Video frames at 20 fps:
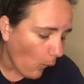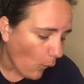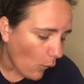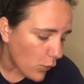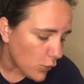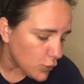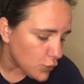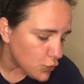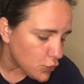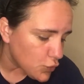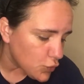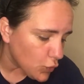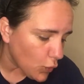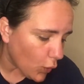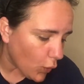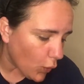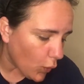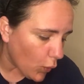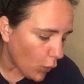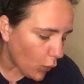
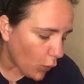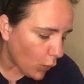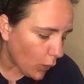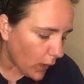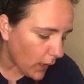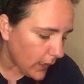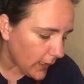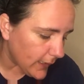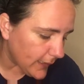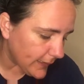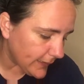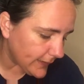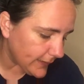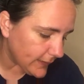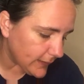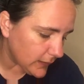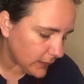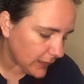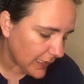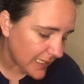So,
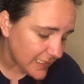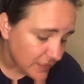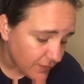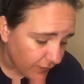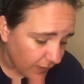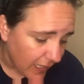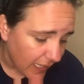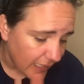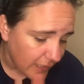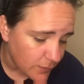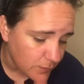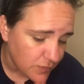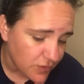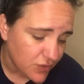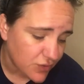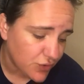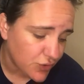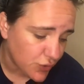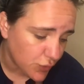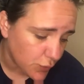lots of items
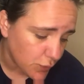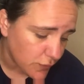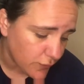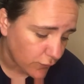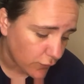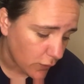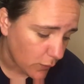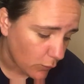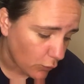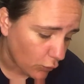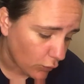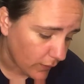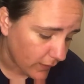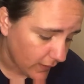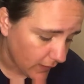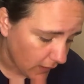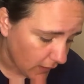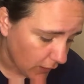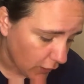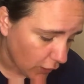to choose from on
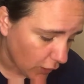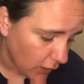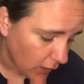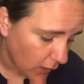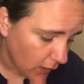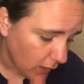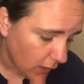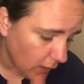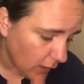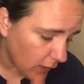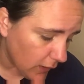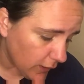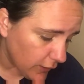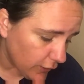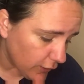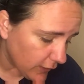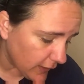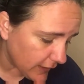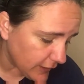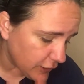there.
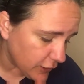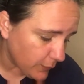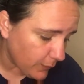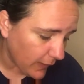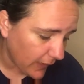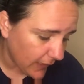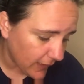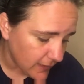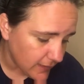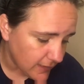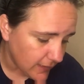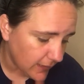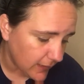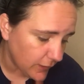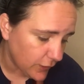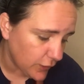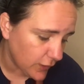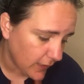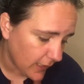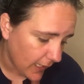You got your
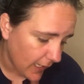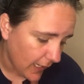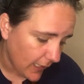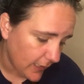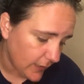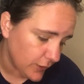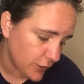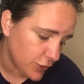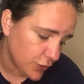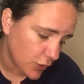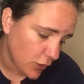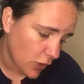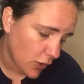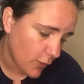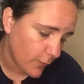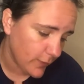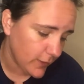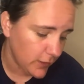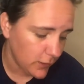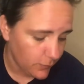Pantene, your Gain, your
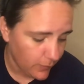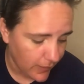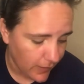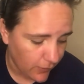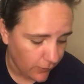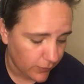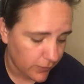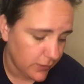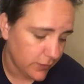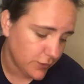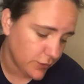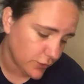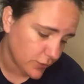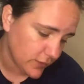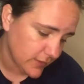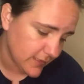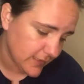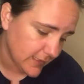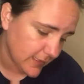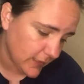Charmin, your Bounty, your
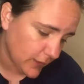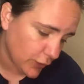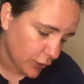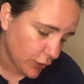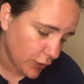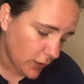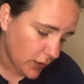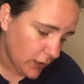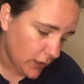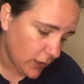Duracell,